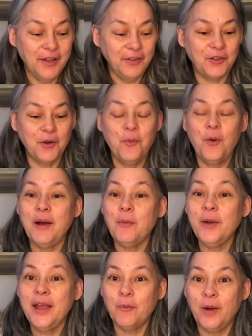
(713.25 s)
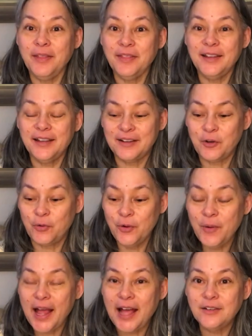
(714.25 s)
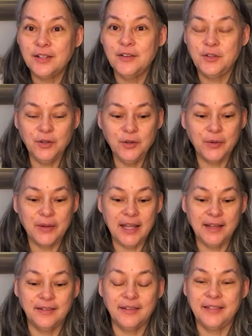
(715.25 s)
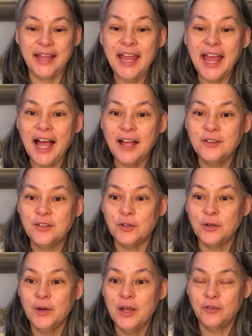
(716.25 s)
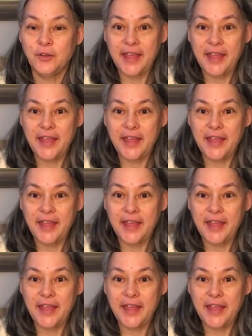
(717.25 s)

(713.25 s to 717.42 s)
So what the crew had to do is I